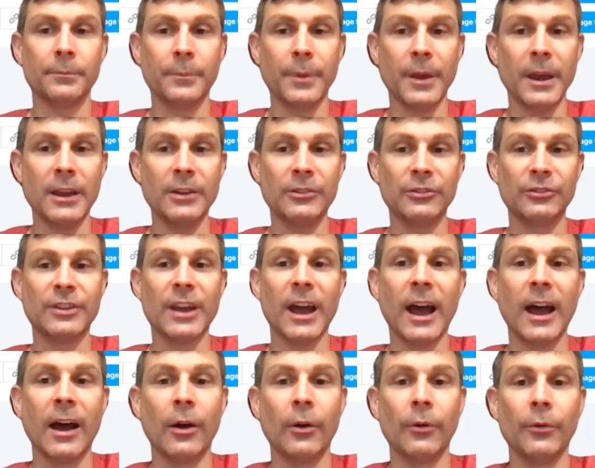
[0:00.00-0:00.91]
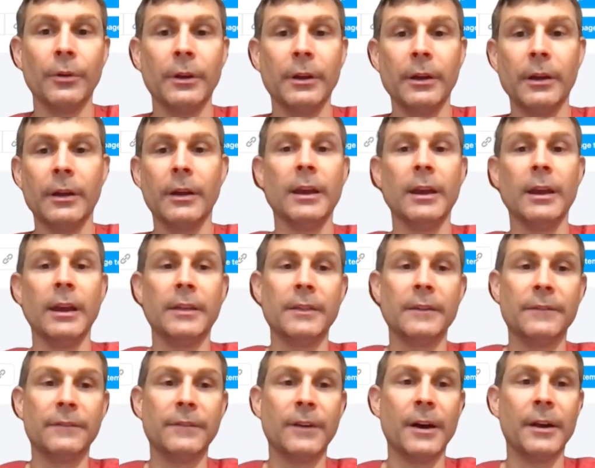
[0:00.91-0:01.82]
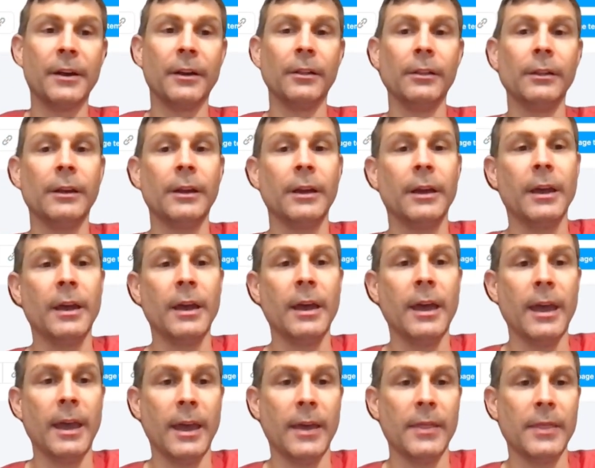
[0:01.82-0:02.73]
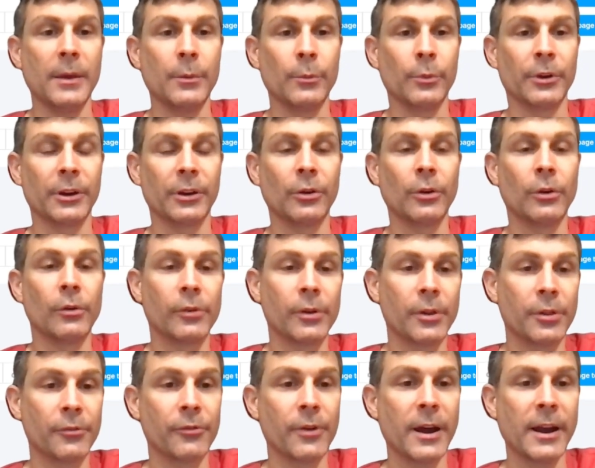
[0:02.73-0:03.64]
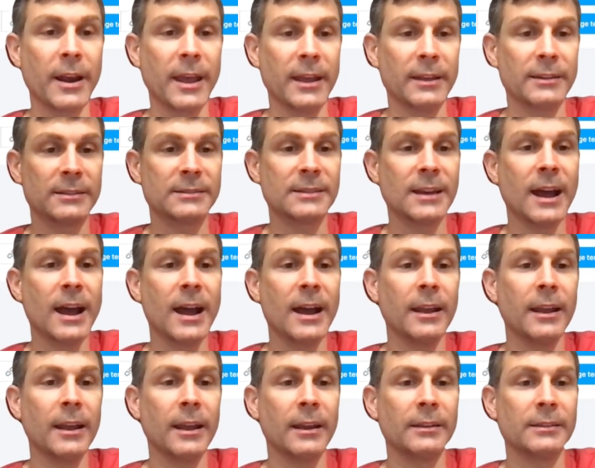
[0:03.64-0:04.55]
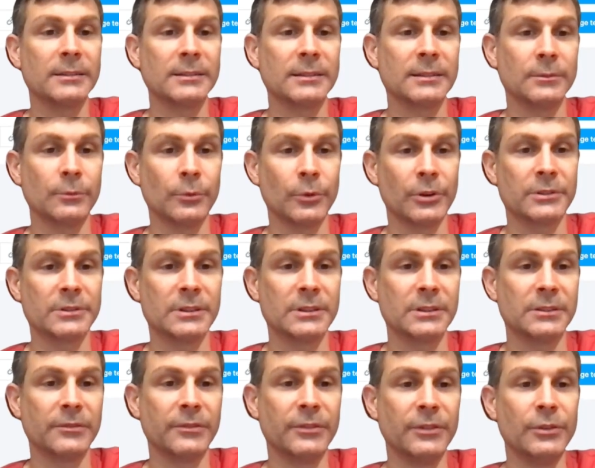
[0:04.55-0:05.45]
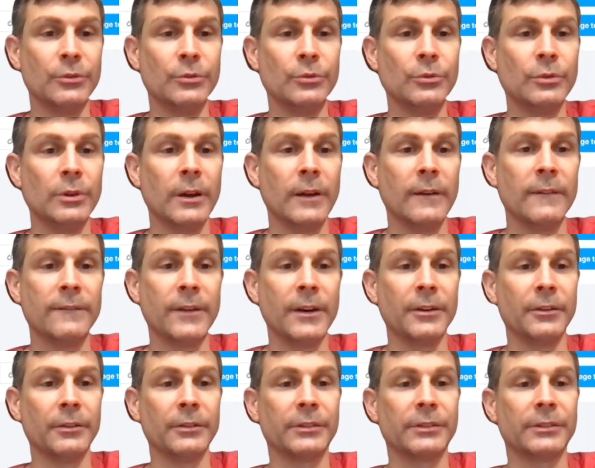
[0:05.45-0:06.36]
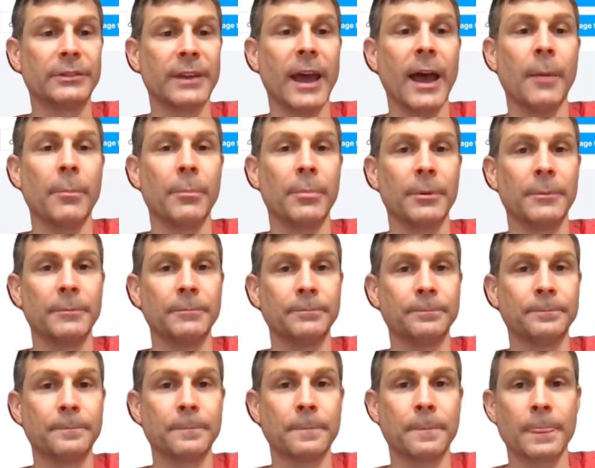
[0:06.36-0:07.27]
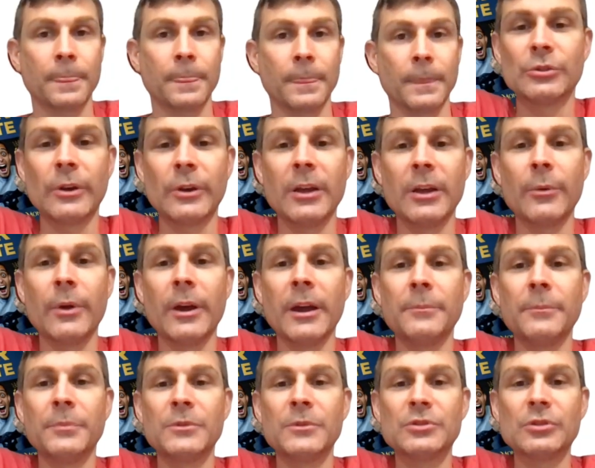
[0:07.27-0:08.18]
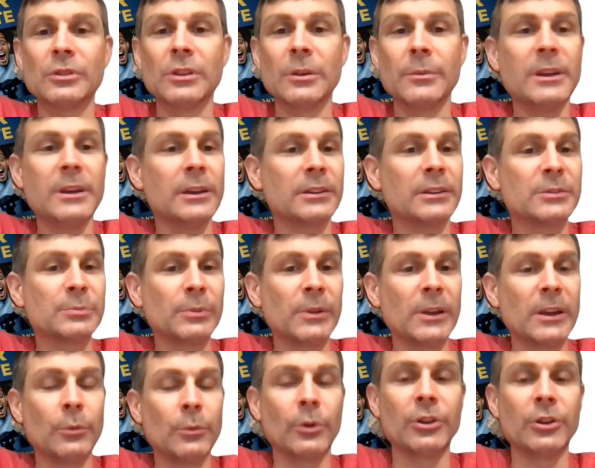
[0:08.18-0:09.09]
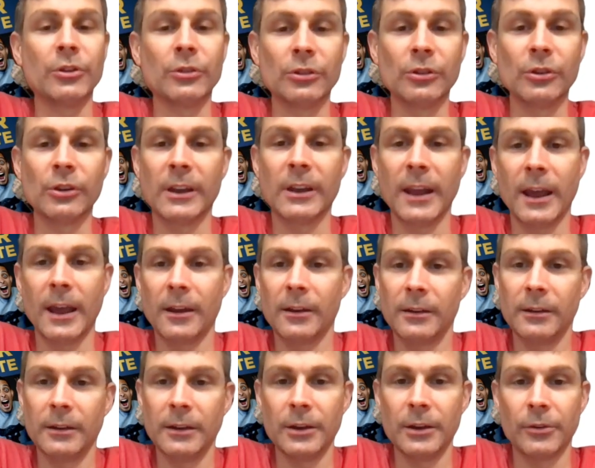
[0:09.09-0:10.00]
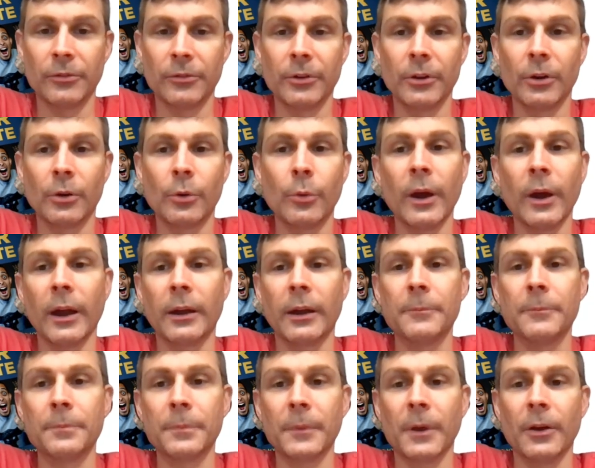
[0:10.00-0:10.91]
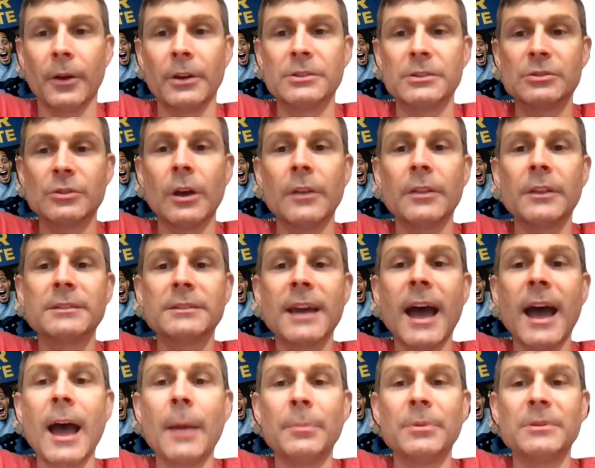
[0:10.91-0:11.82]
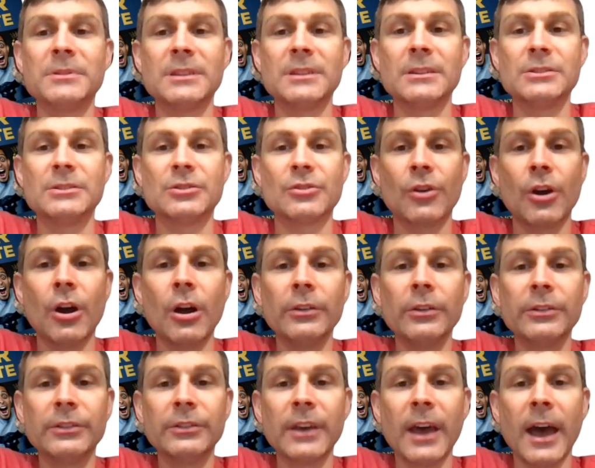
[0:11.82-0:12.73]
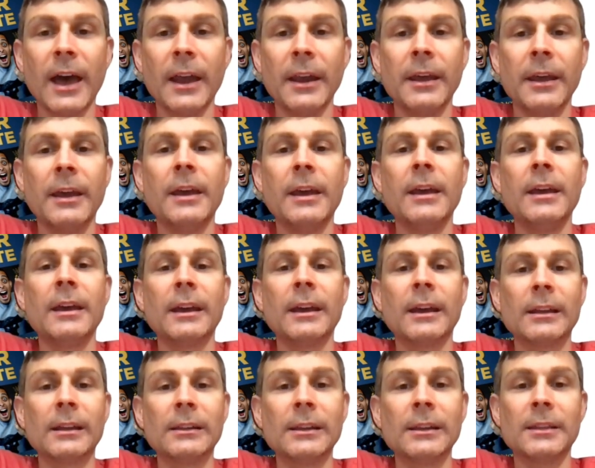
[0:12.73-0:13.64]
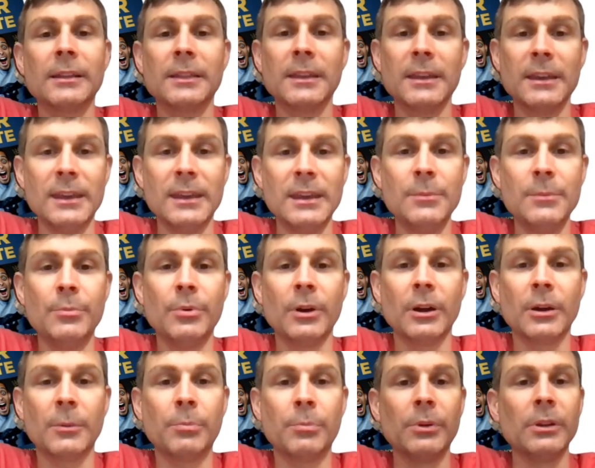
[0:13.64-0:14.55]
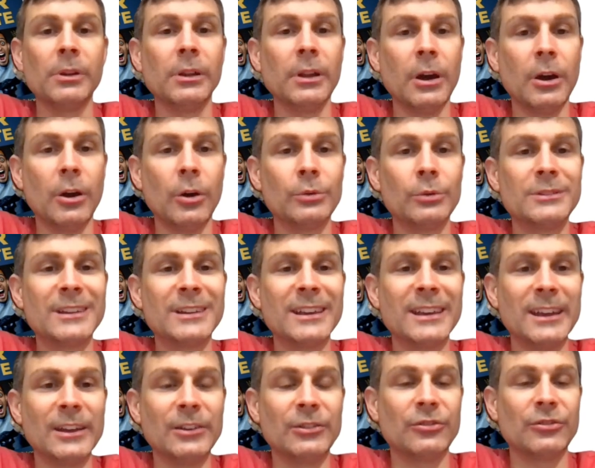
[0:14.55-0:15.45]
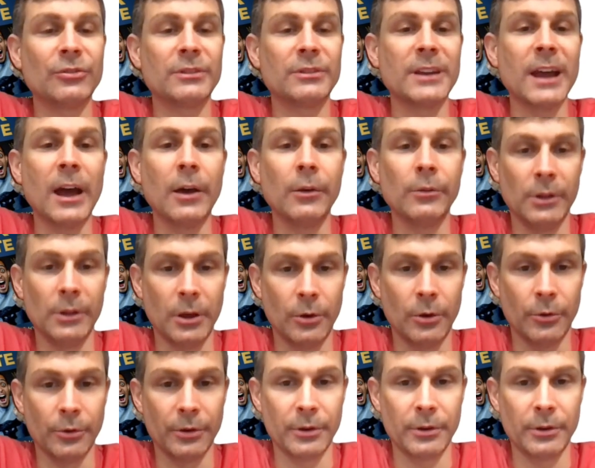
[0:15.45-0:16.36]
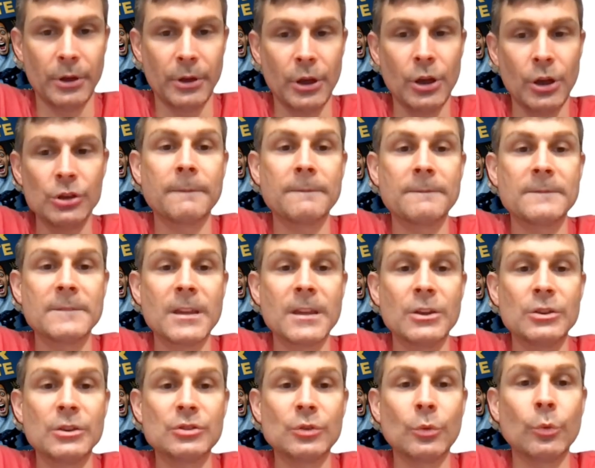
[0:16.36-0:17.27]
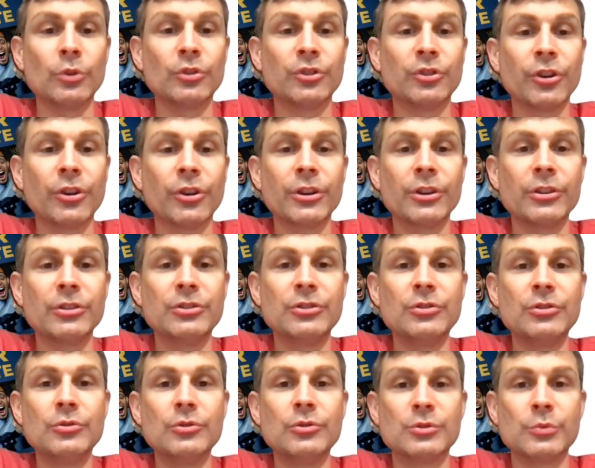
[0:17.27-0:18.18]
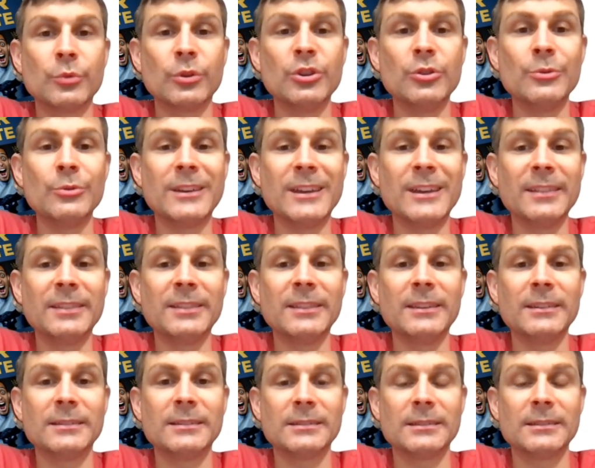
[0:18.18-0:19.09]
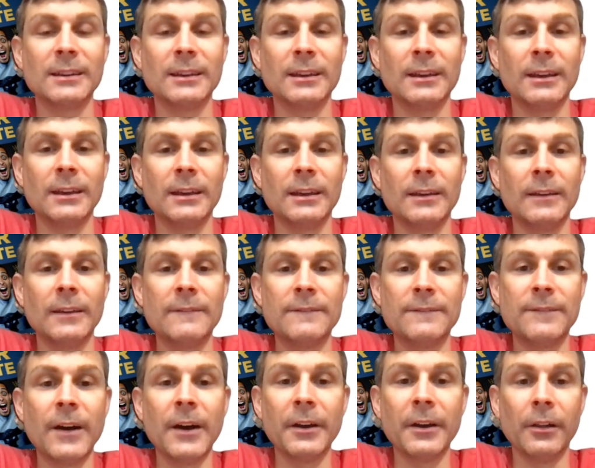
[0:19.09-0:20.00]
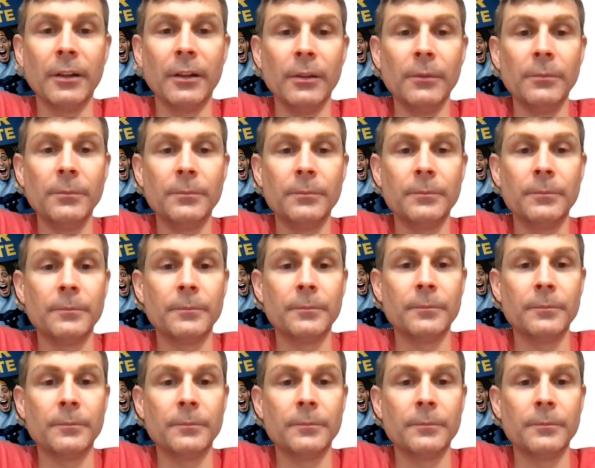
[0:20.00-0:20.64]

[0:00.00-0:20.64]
page down in the funnel, and then we're going to go over to the right-hand side and it's where it says View Funnel Step. So anyway, so let me explain what you're looking at here real quick. All right, so on the top, it says you're all set. Click the ebook below to get your download. So what you're going to do is when you get this funnel,